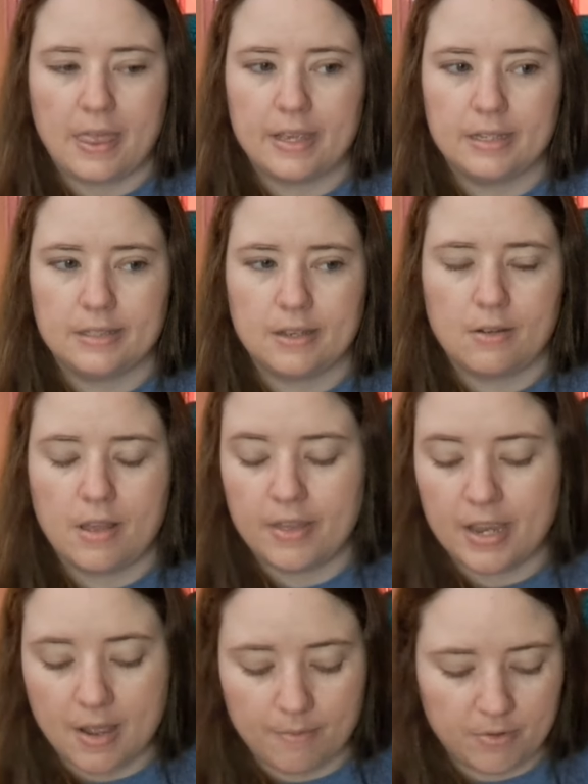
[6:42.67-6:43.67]
I think so. I
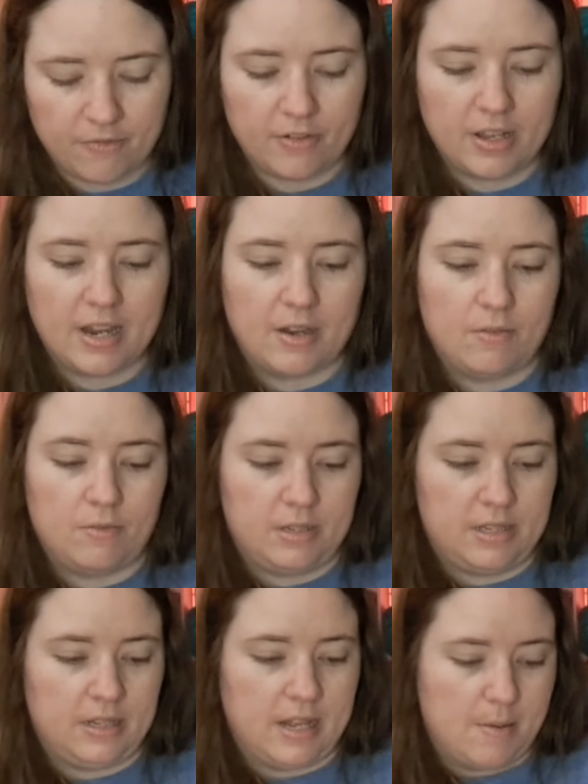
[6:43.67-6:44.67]
think I feel like it was
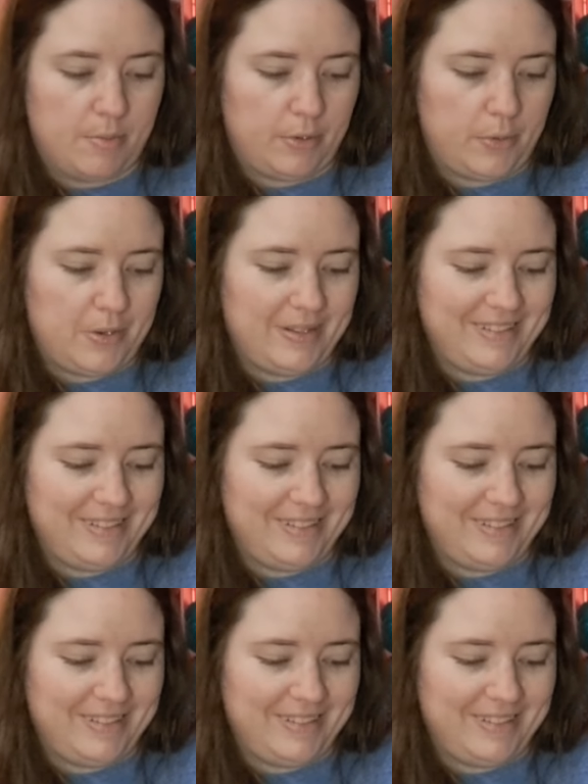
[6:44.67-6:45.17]
in the light blue.